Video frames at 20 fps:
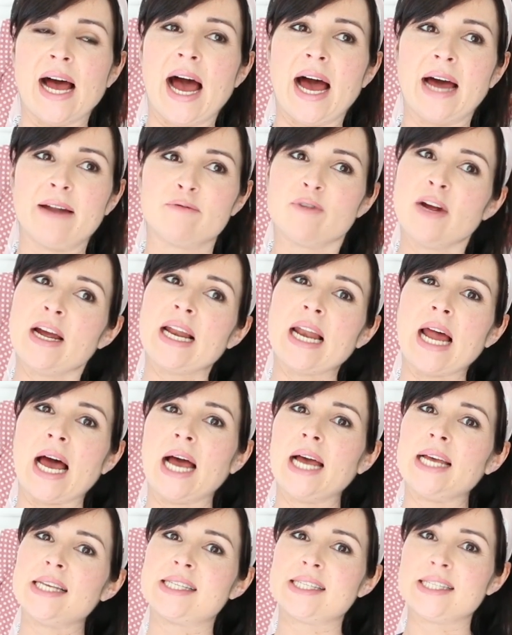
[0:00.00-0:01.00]
and
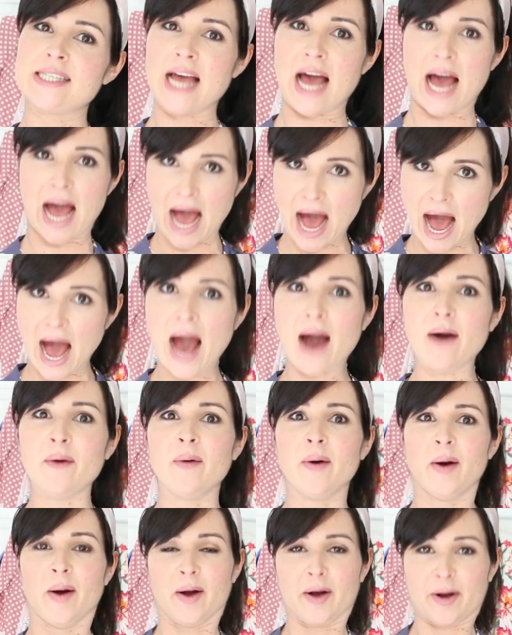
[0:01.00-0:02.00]
realized
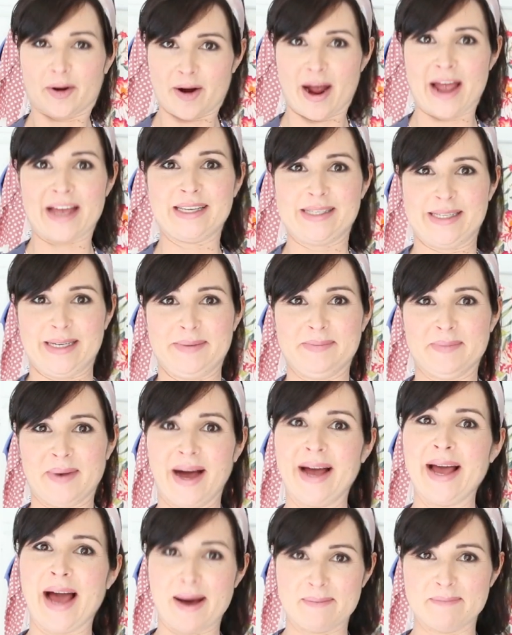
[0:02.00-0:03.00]
how crazy
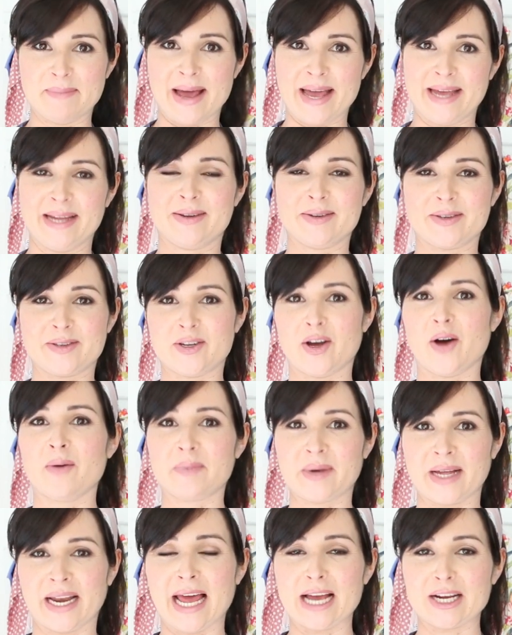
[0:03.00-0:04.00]
my handmade
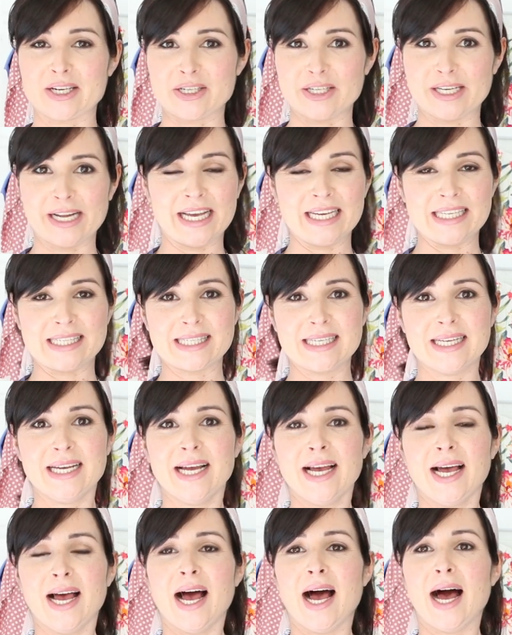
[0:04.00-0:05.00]
top collection is.
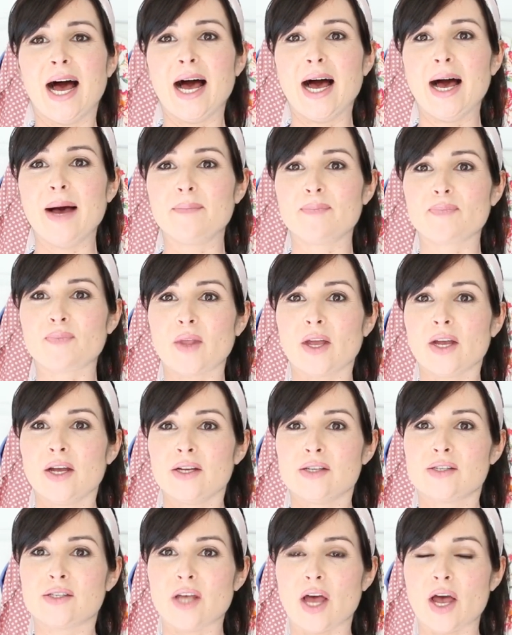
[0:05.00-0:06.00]

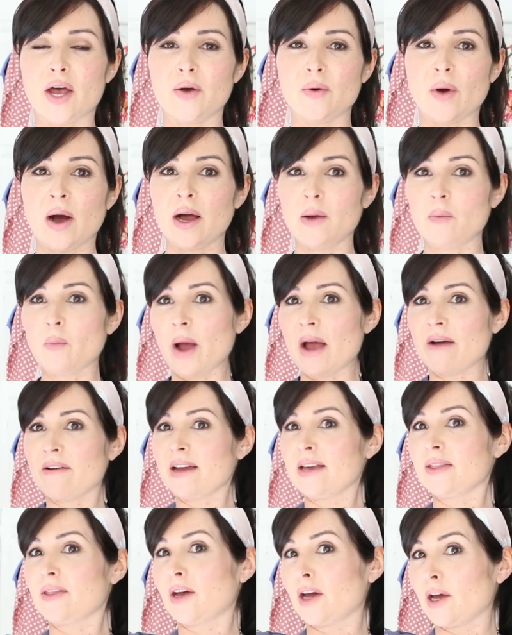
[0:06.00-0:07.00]
So I'm
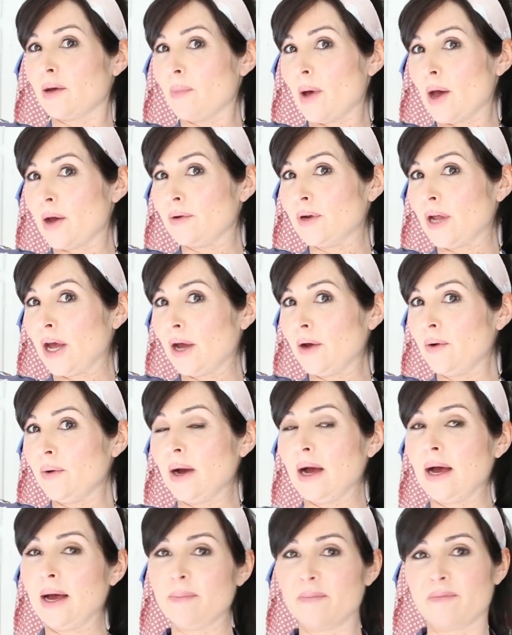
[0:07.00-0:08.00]
wearing the kimono.
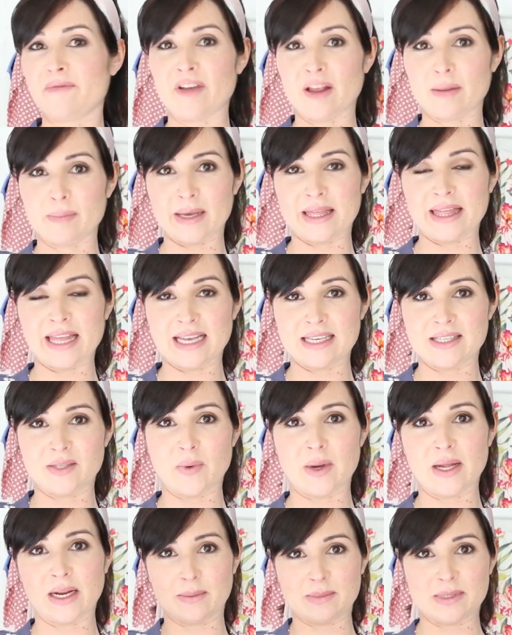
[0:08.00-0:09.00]
I'm filming
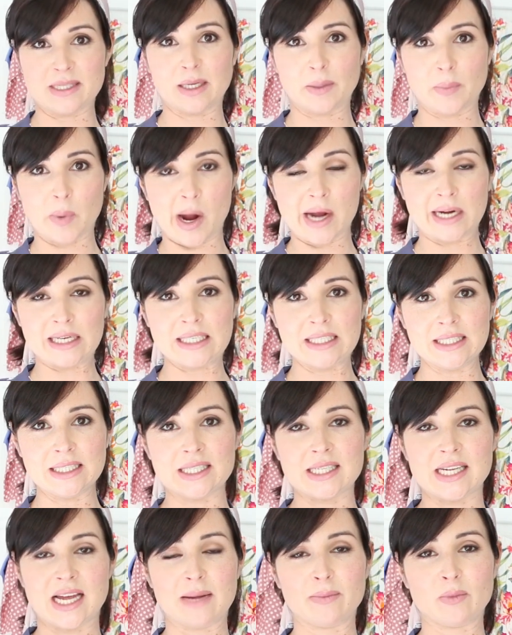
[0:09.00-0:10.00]
this when I'm still
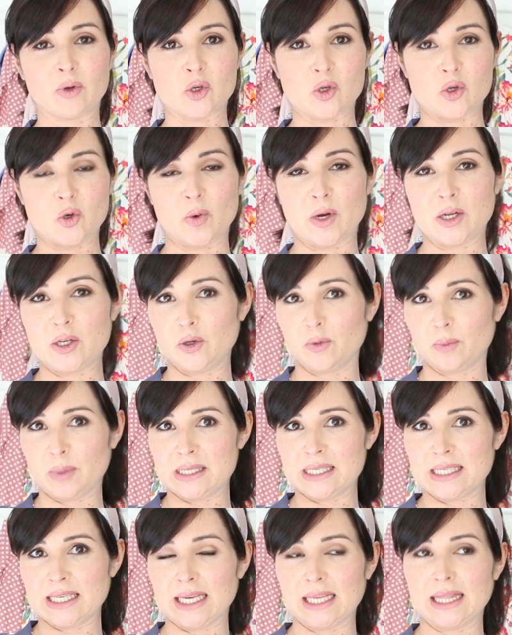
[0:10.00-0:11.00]
pregnant. I'm not sure when you'll
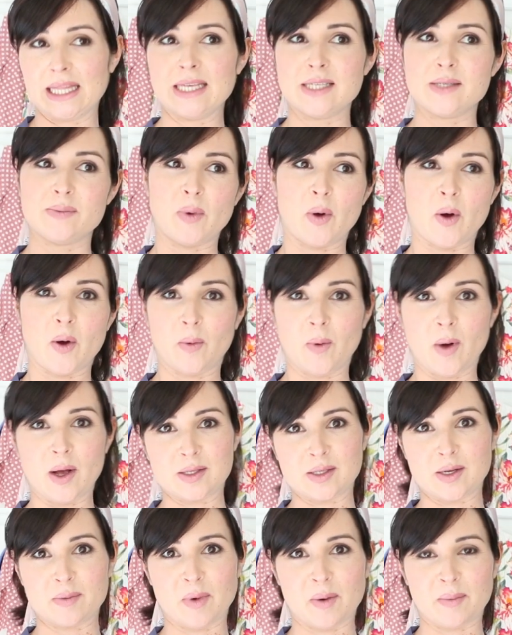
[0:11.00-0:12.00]
be seeing this, but oh,
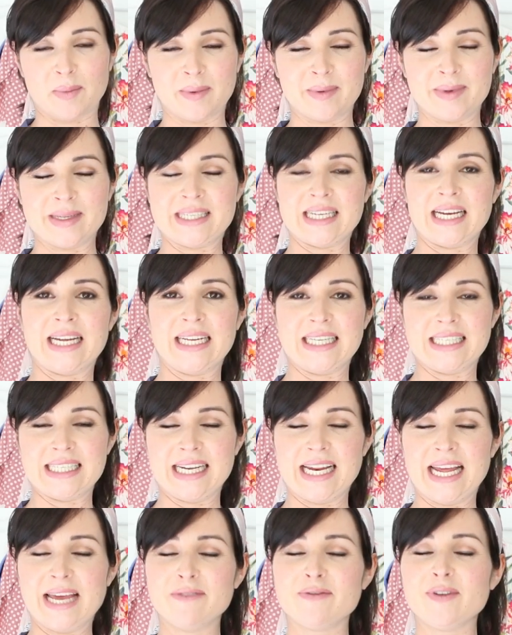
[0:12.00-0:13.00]
whilst I'm on my
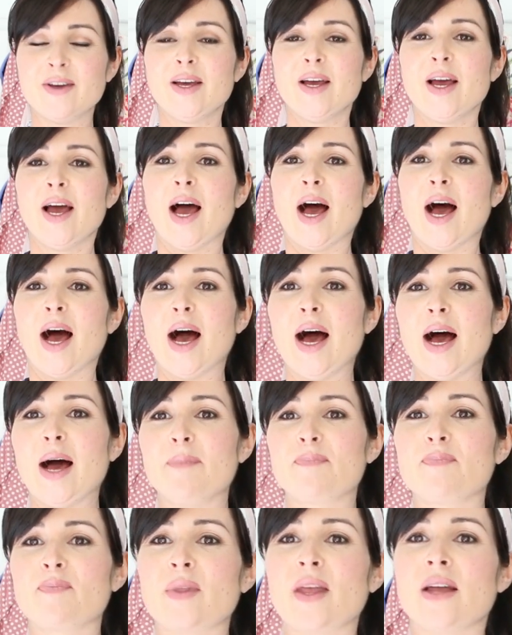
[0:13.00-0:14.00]
maternity leave.
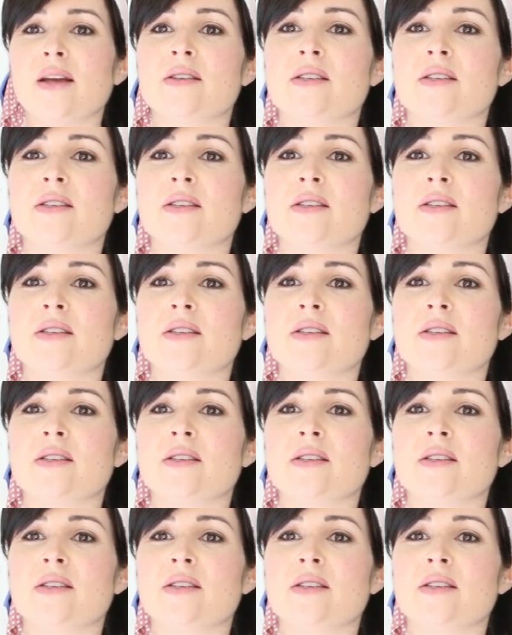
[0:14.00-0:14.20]
So